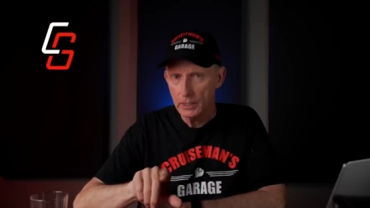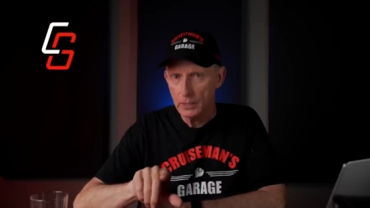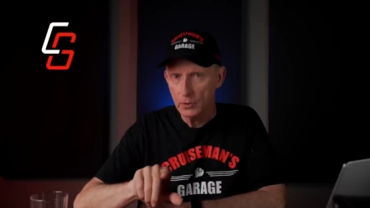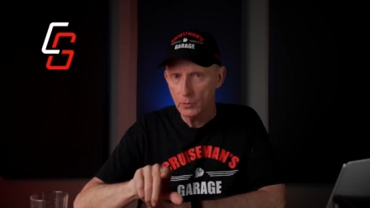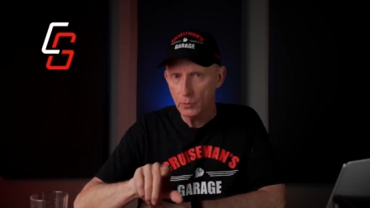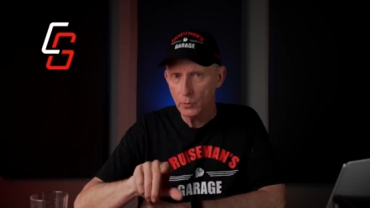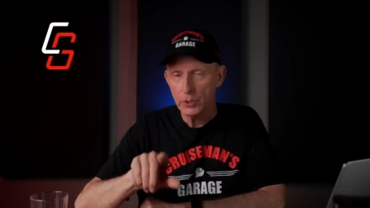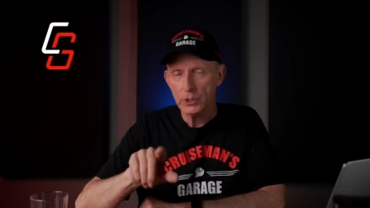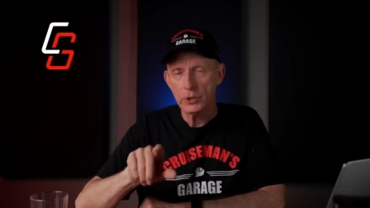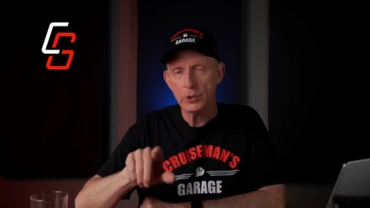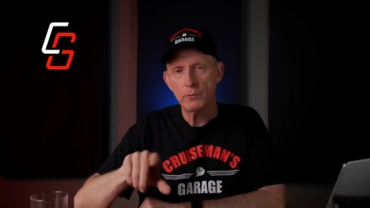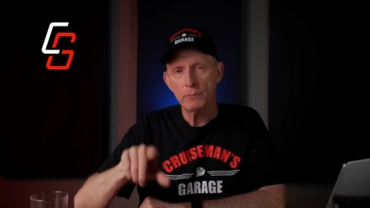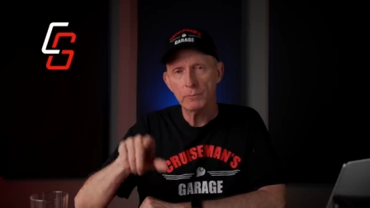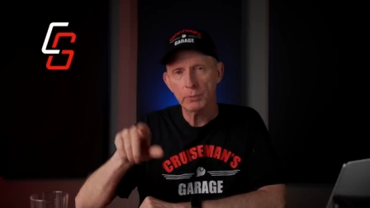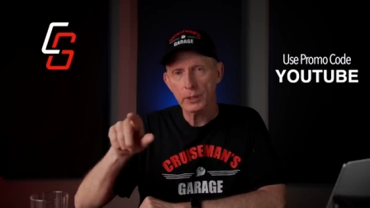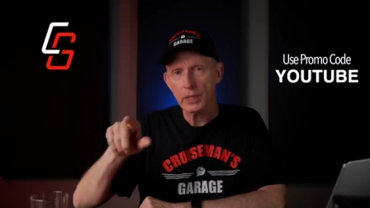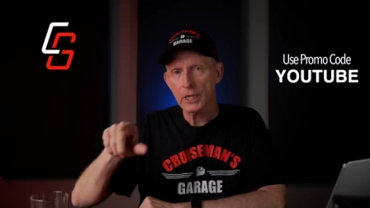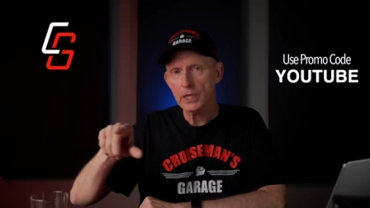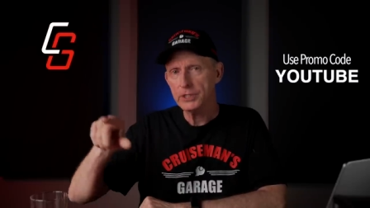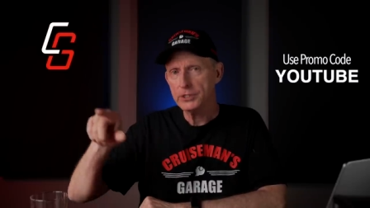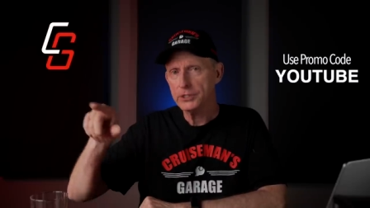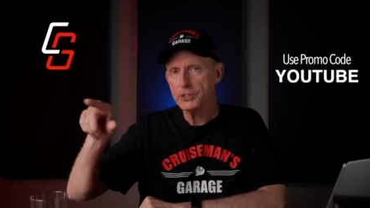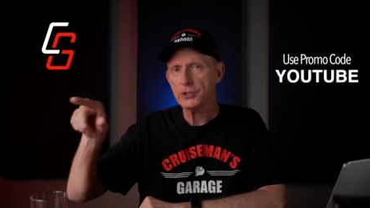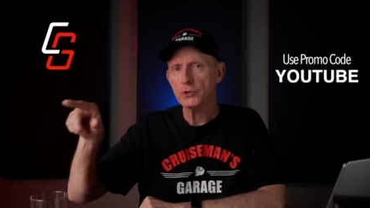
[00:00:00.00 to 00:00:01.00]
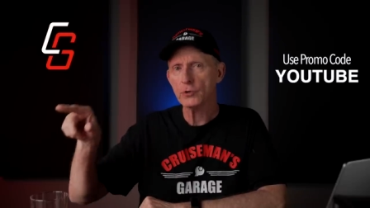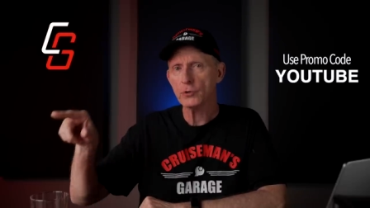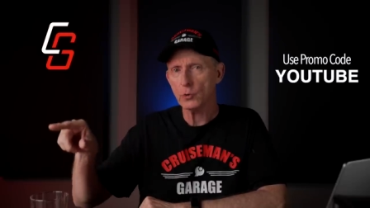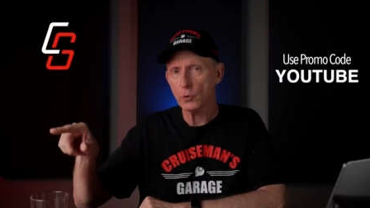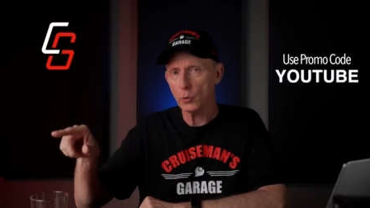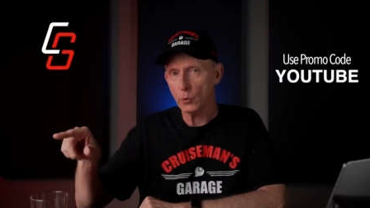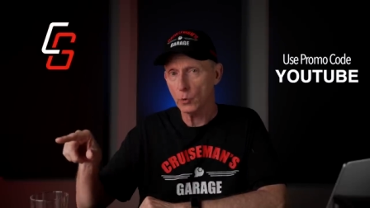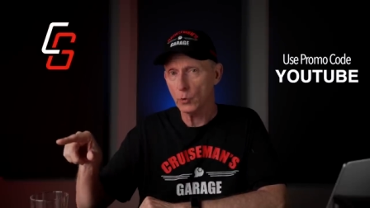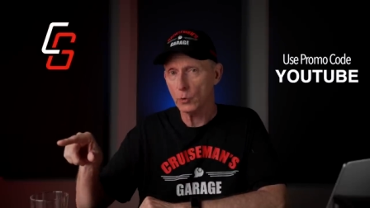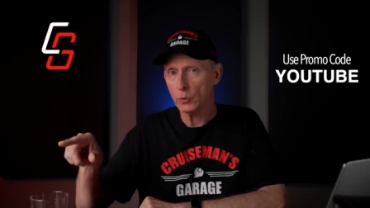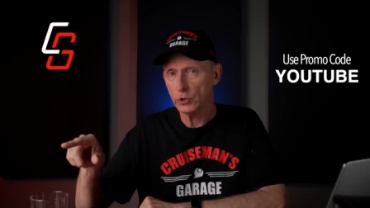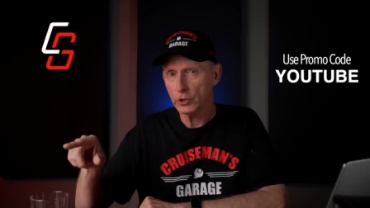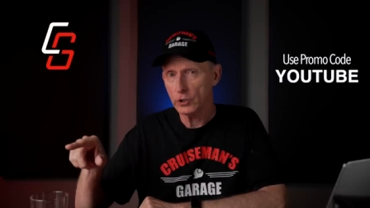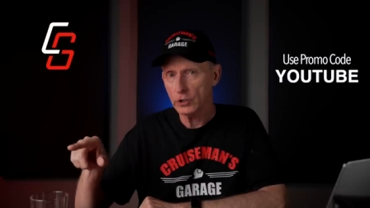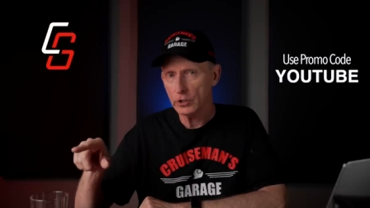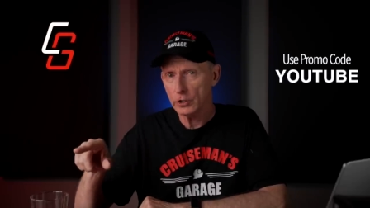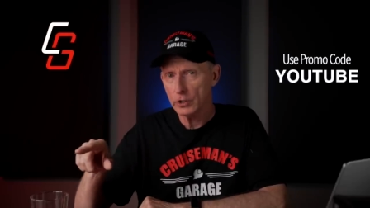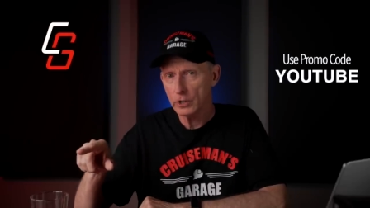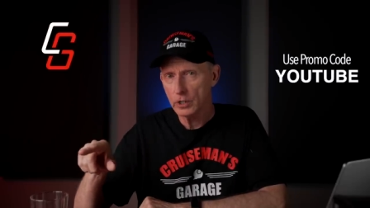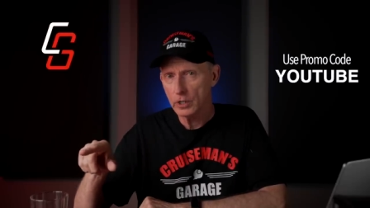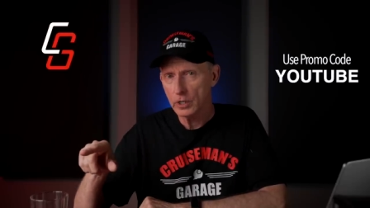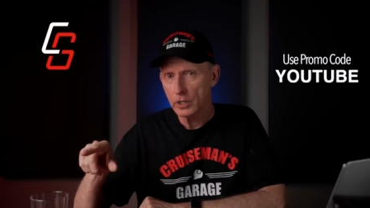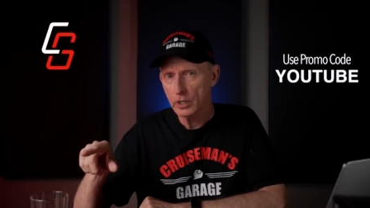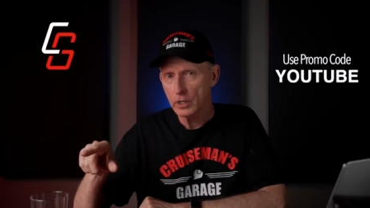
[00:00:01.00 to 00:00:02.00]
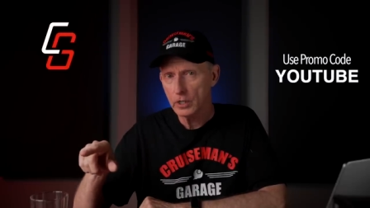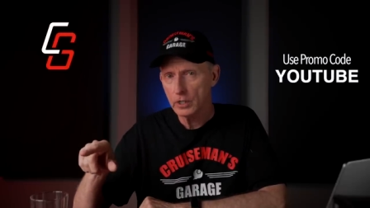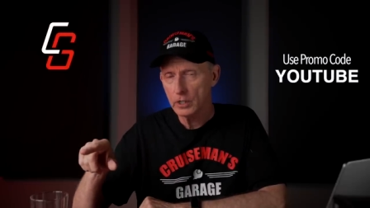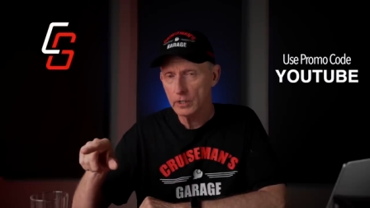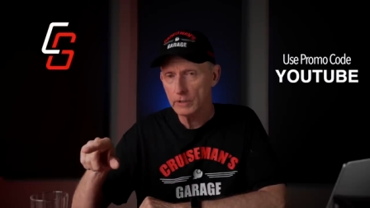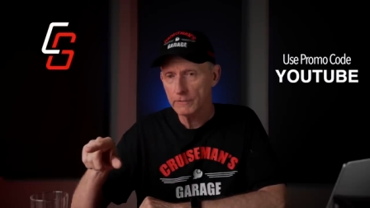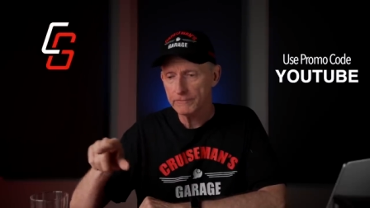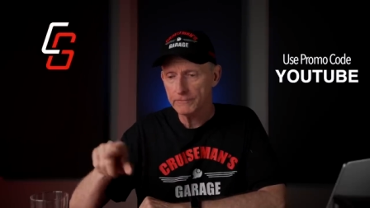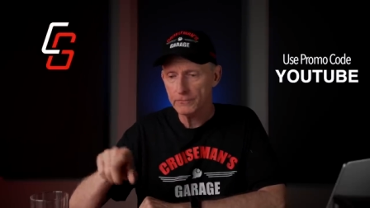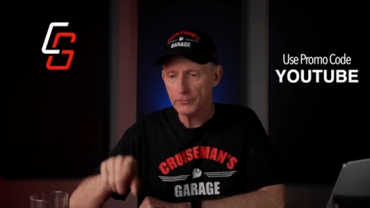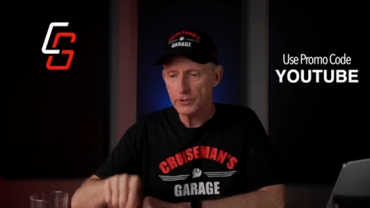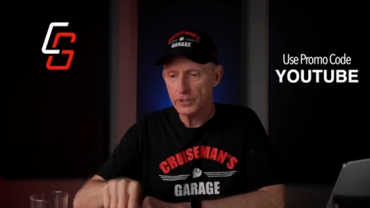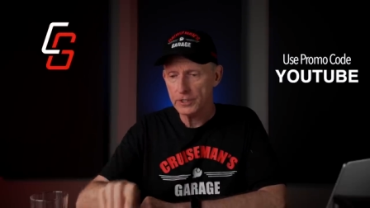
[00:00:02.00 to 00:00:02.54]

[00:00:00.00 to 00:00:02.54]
when you place your order for